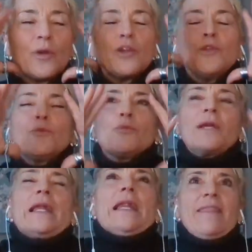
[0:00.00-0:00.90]
when you
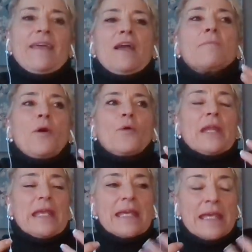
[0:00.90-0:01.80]
really think about
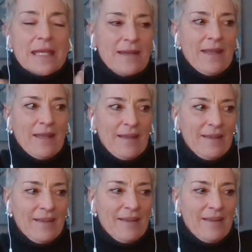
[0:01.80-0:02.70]
eating,
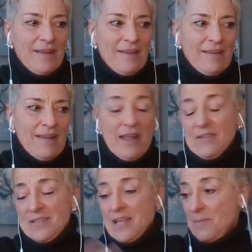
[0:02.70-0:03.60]
and
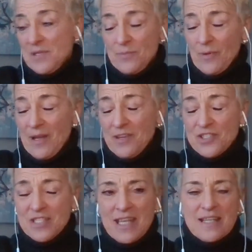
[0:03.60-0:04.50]
the same as what I
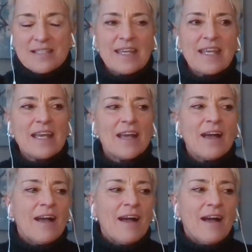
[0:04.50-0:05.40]
just said, it's like,
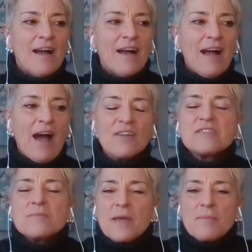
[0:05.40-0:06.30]
how does
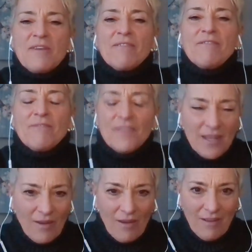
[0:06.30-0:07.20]
it make me
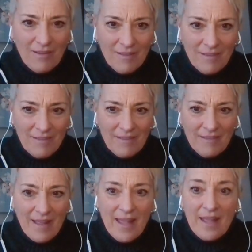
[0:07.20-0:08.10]
feel?
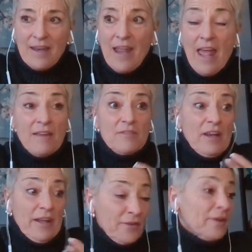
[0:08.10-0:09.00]
Yes. And and
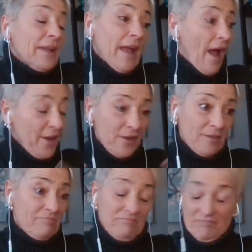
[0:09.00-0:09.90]
literally, I
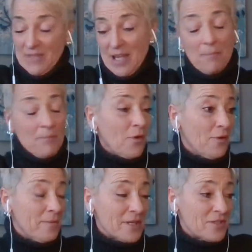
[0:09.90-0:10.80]
could Yep, go
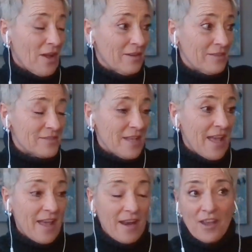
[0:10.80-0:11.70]
to McDonald's
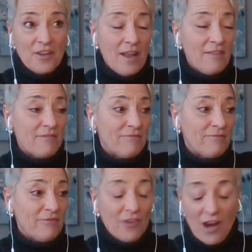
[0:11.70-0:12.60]
and I could have
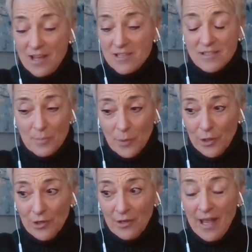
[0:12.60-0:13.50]
fries and a
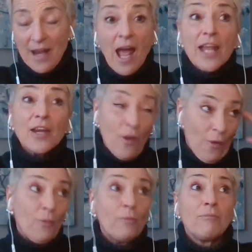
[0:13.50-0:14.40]
burger. And I
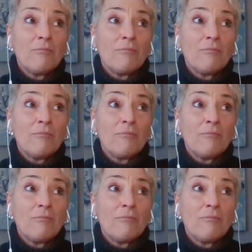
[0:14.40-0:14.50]
know